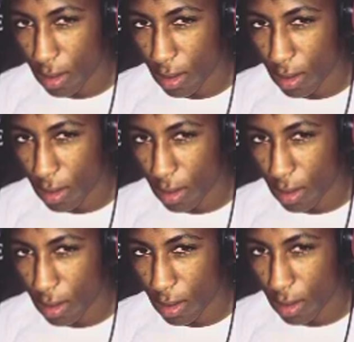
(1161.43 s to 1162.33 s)

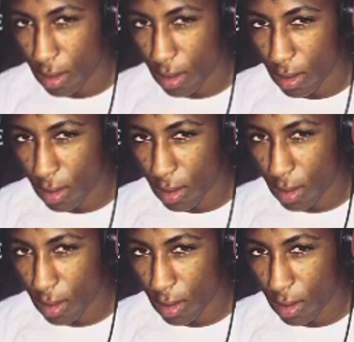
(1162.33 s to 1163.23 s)

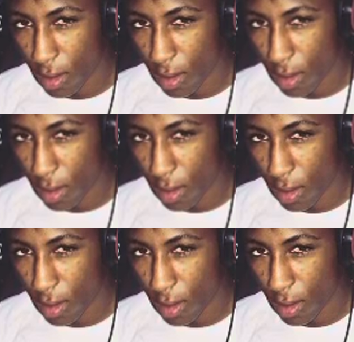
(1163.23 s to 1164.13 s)

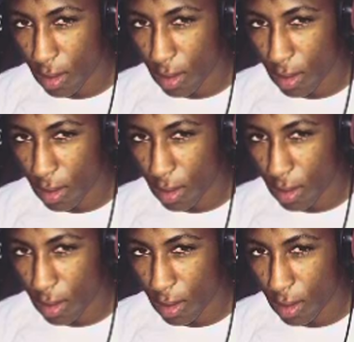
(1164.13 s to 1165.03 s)

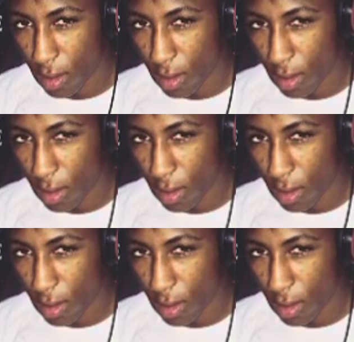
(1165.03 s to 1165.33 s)
This person isn't speaking.